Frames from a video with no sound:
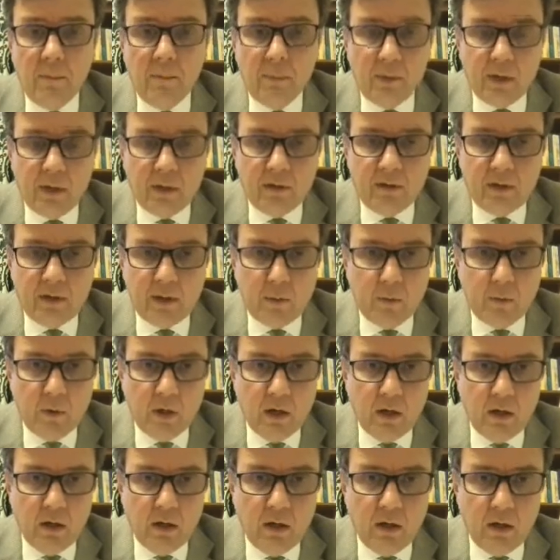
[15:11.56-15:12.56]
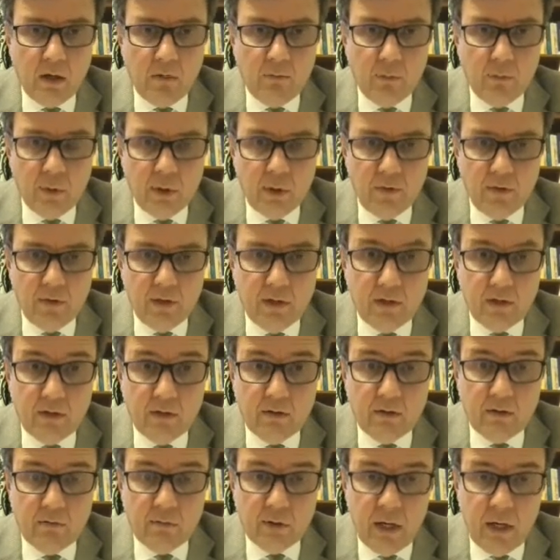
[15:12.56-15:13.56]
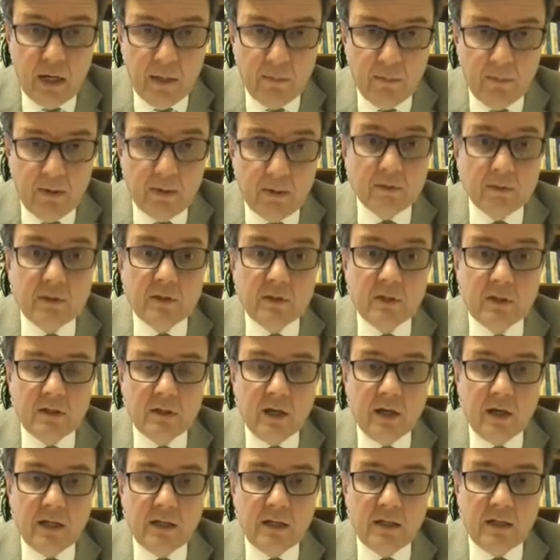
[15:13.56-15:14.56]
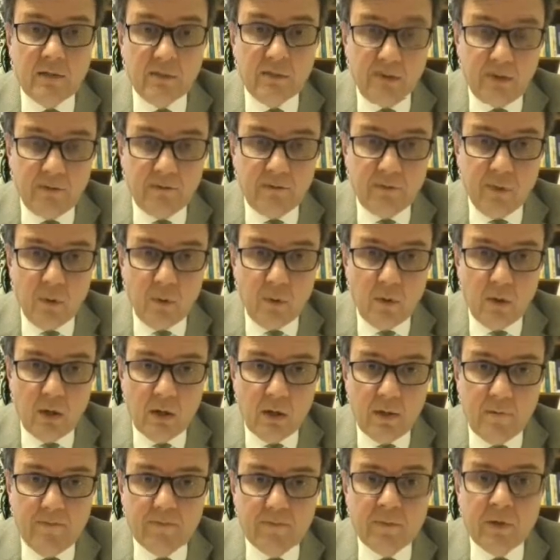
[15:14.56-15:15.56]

but I think we are moving heat pumps decisively forward.